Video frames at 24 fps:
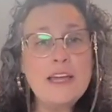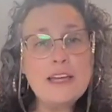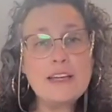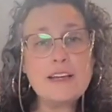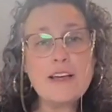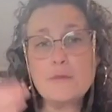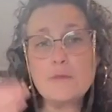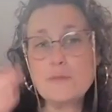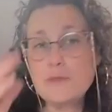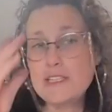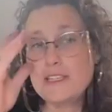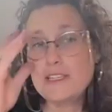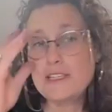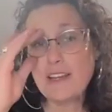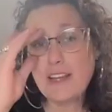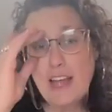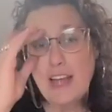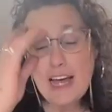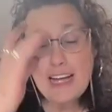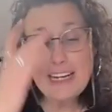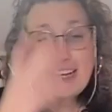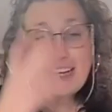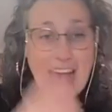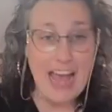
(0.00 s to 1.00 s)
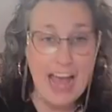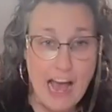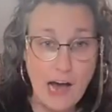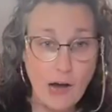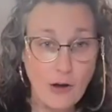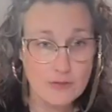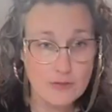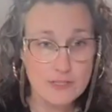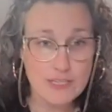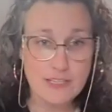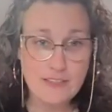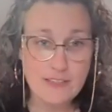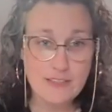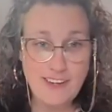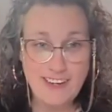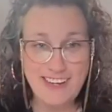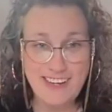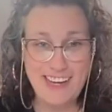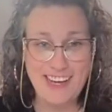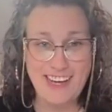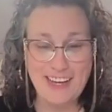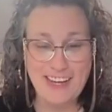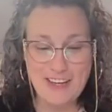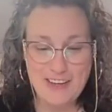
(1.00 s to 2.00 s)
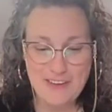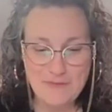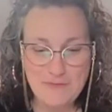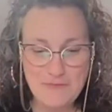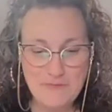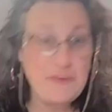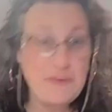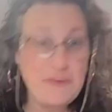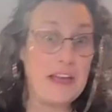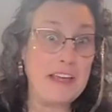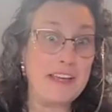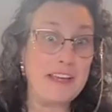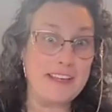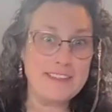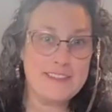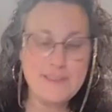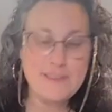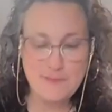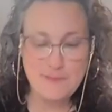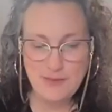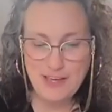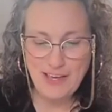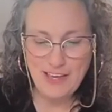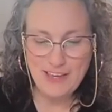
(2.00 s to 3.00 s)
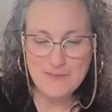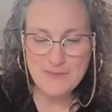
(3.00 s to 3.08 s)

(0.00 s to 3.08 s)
it comes to the cutting out phase.